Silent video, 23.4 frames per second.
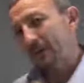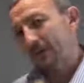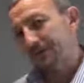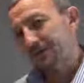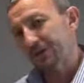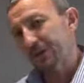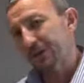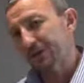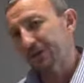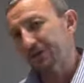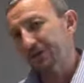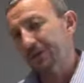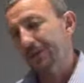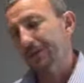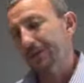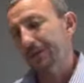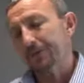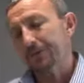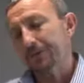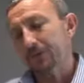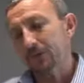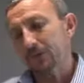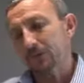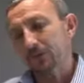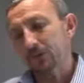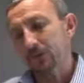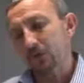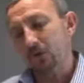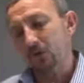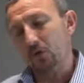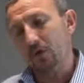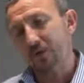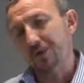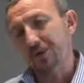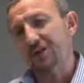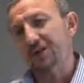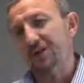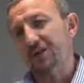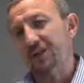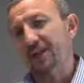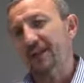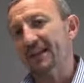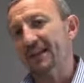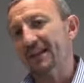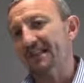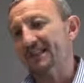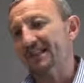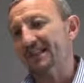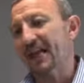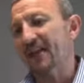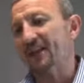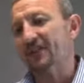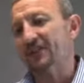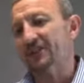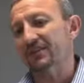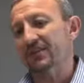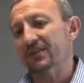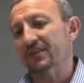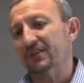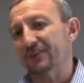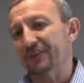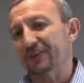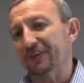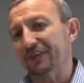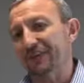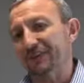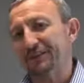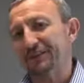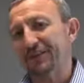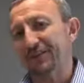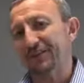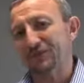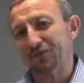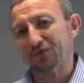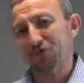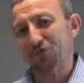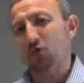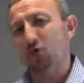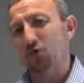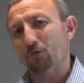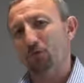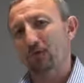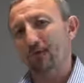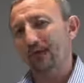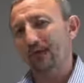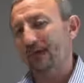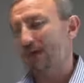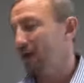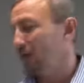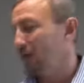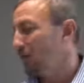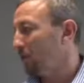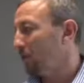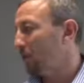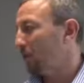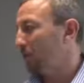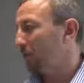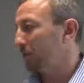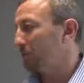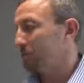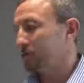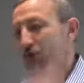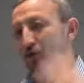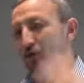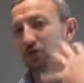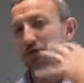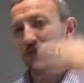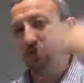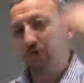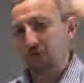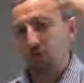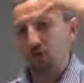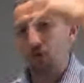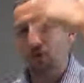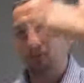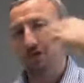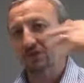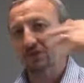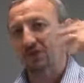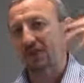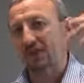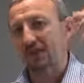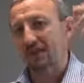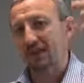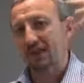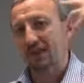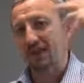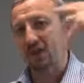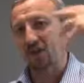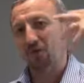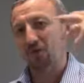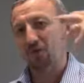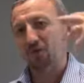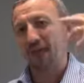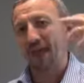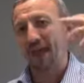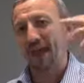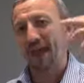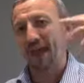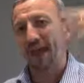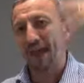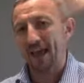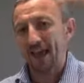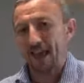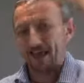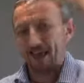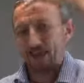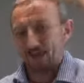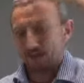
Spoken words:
So the question then is, how does it affect us normally? Well, you've all seen the old hair